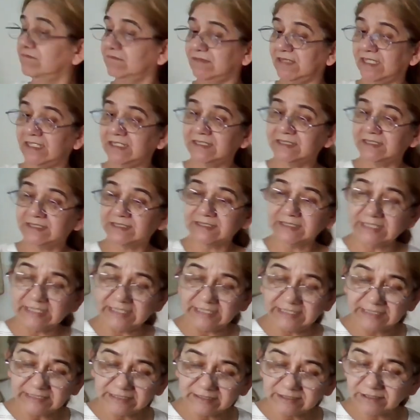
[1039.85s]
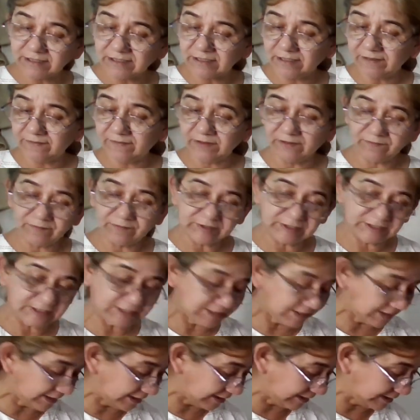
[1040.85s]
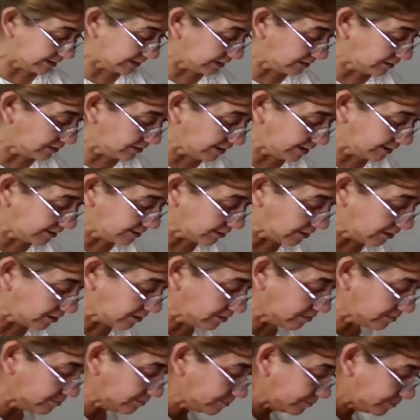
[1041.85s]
that is neat. I've never seen anything like that.